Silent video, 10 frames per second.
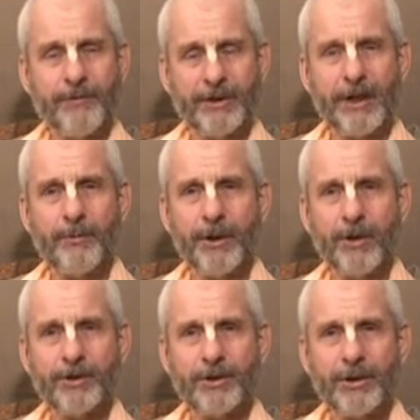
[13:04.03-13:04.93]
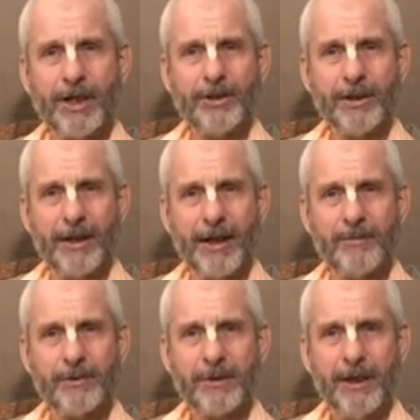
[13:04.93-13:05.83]
for example, the concentration
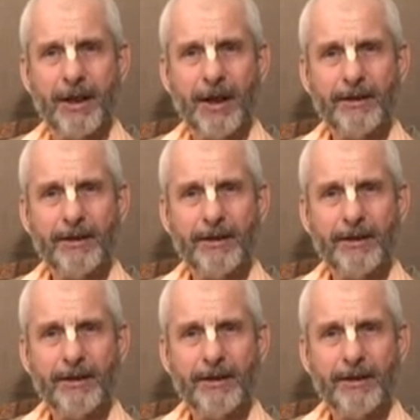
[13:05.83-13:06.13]
camps,